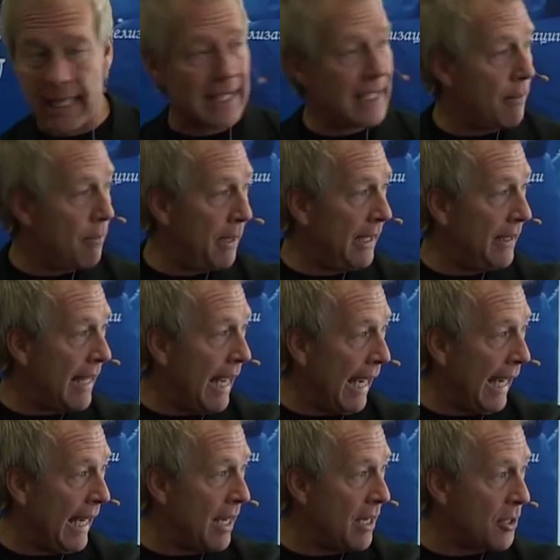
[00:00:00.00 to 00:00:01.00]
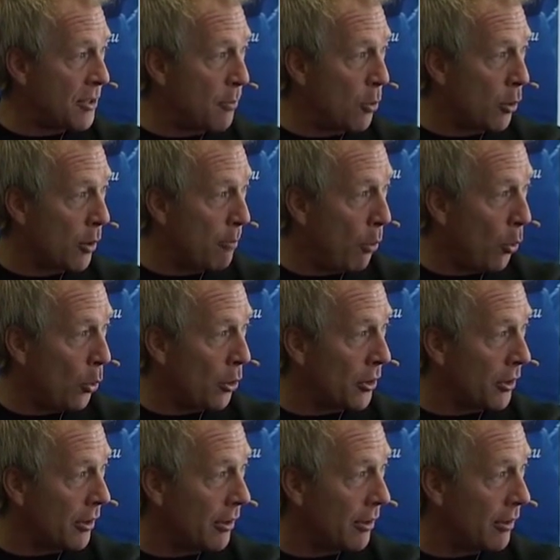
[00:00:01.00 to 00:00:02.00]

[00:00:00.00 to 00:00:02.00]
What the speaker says: Doesn't mean the hand is more important.